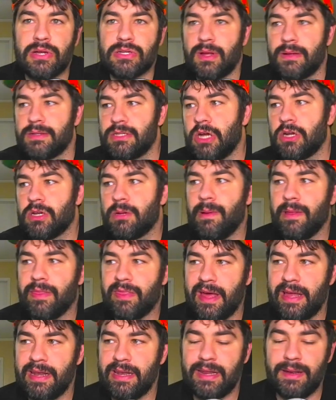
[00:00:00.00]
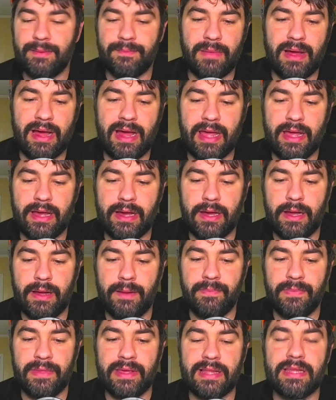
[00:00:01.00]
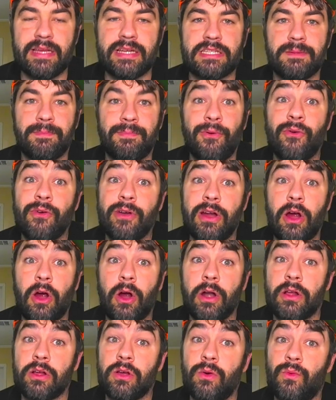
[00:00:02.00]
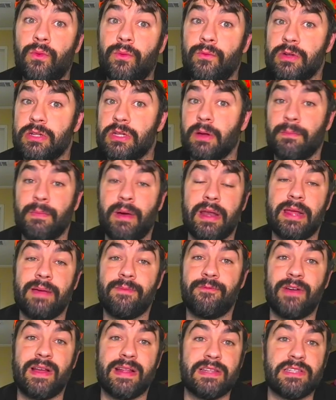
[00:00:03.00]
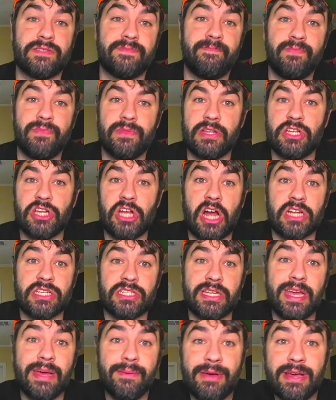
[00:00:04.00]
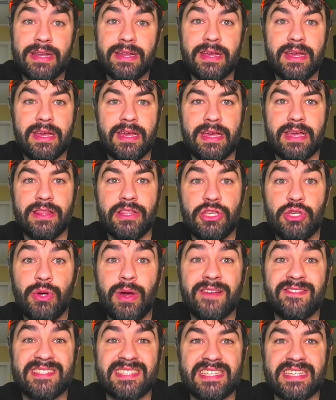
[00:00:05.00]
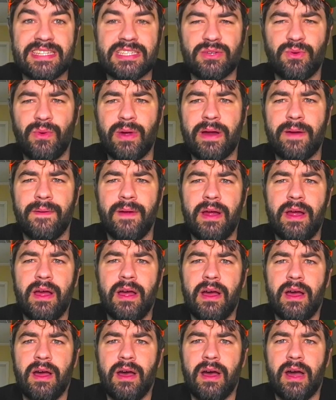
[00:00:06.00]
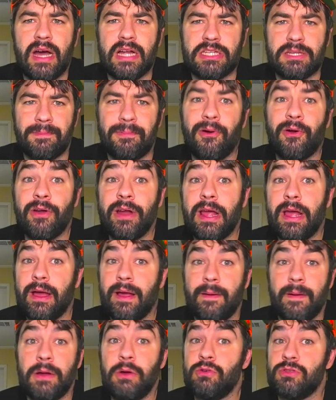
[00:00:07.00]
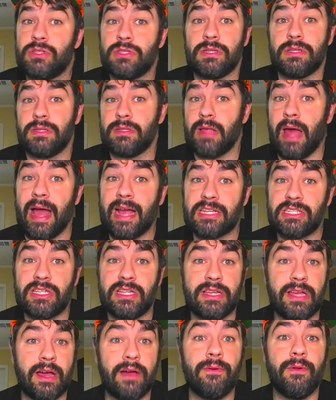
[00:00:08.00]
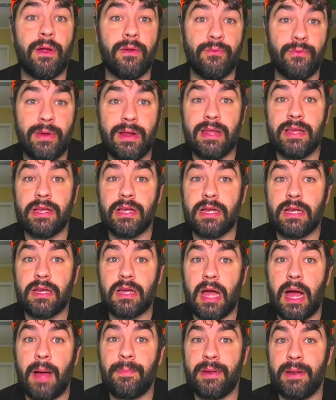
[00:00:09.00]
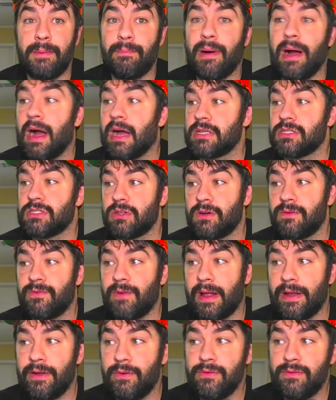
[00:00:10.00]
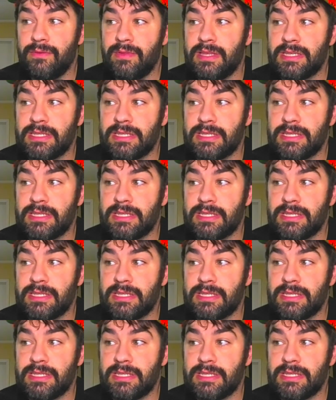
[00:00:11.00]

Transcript: I talked about that in my Ilia Topuria article when we're talking about him fighting Josh Emmett in the UFC, to where Topuria, who's actually a really competent boxer, I know this is a